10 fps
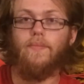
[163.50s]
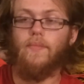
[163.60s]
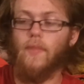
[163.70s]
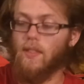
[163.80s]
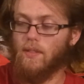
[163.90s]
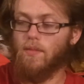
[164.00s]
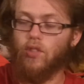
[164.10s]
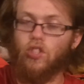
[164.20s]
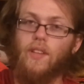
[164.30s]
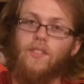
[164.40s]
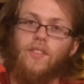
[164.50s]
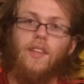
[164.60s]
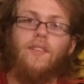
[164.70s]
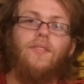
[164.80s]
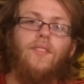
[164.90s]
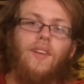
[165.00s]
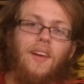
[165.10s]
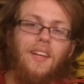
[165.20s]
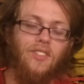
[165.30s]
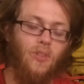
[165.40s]
It's sheet thin.
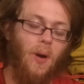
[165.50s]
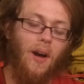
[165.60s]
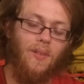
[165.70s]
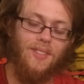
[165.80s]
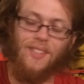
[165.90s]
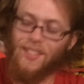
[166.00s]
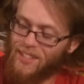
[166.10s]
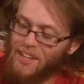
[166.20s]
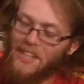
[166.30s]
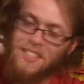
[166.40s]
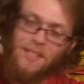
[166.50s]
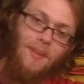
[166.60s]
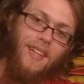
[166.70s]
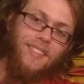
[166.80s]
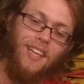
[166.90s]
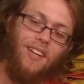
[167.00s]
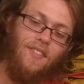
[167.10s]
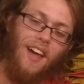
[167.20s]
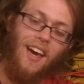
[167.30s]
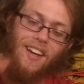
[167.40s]
And so I was just sleeping inside of
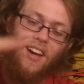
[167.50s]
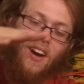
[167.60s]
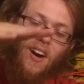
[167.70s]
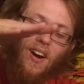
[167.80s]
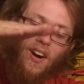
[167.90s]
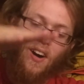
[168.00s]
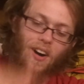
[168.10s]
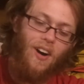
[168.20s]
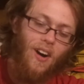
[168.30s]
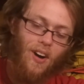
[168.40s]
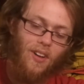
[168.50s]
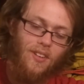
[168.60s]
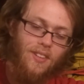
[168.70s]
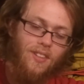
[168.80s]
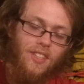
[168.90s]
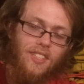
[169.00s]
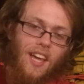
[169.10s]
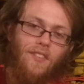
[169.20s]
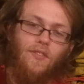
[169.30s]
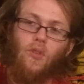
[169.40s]
that on the
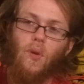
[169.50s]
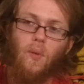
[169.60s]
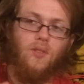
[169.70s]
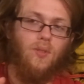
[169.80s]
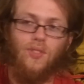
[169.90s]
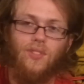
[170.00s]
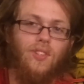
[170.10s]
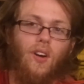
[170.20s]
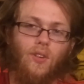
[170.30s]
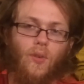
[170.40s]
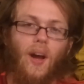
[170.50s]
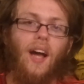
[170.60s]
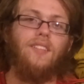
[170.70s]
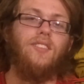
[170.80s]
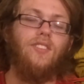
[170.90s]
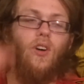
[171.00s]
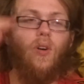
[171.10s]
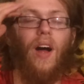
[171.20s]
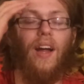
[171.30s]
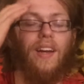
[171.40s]
tent floor, which was just on grass. So
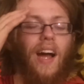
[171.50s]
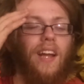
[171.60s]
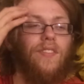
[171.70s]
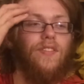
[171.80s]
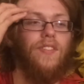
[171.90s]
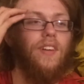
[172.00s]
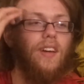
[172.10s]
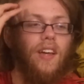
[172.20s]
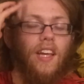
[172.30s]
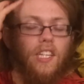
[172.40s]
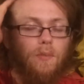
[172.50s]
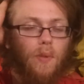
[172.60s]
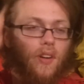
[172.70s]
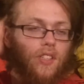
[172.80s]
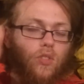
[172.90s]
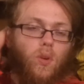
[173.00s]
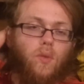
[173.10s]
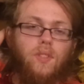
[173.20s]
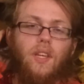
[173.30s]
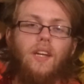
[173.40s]
I kind of experienced what it
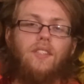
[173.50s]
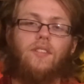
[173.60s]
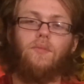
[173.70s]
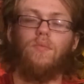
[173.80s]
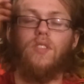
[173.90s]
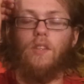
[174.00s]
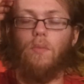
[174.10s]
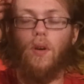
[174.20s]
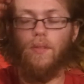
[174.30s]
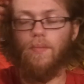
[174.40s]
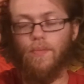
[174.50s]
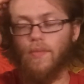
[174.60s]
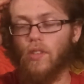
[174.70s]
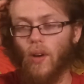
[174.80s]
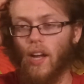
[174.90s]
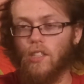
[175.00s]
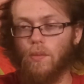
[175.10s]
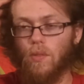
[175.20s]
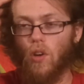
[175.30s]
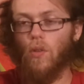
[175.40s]
was like to sleep on grass.
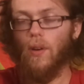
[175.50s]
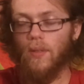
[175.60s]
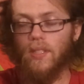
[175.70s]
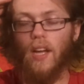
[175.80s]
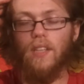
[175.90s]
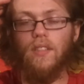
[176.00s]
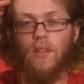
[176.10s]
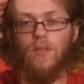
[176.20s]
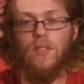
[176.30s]
So it was nice. That